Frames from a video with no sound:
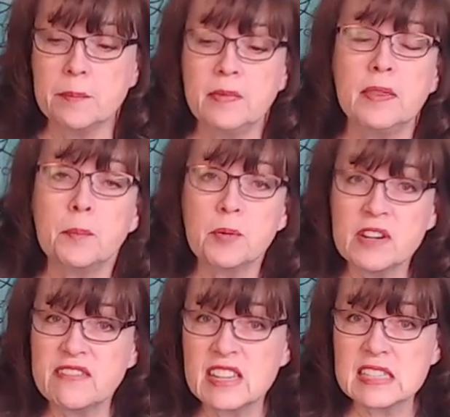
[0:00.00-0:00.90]
the
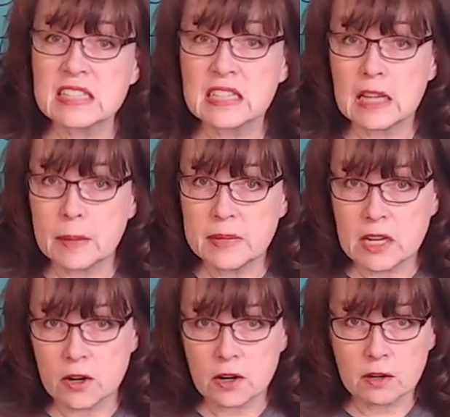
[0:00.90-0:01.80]
previous club
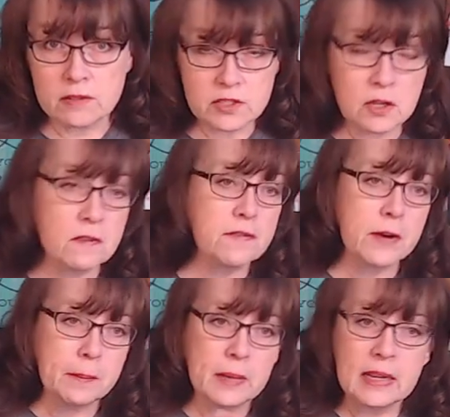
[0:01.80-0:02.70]
year. So
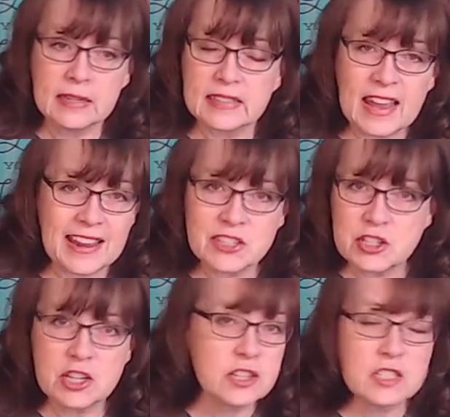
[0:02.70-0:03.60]
from last
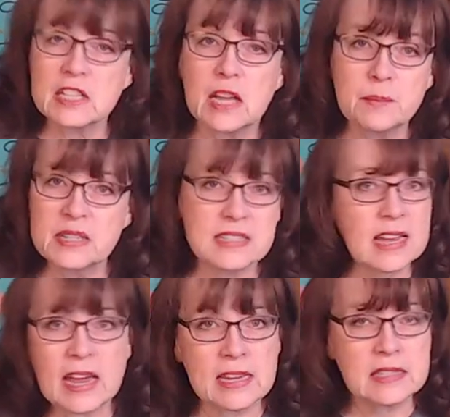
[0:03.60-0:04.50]
year's club
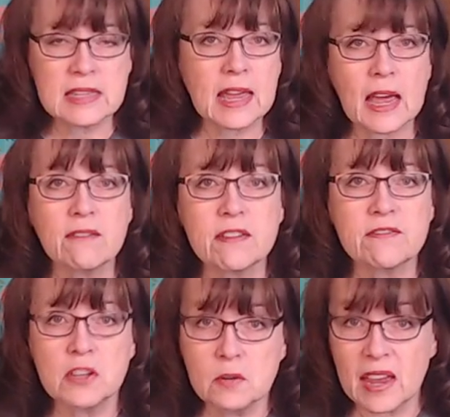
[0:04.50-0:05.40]
designs, they have a
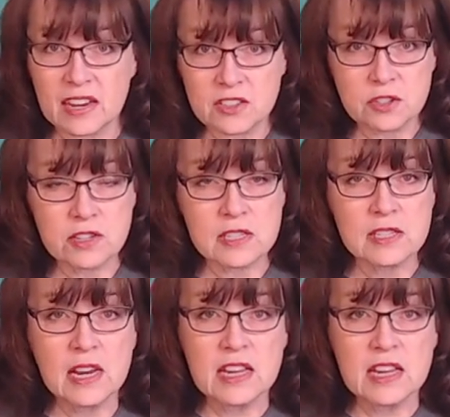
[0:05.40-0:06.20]
few extras.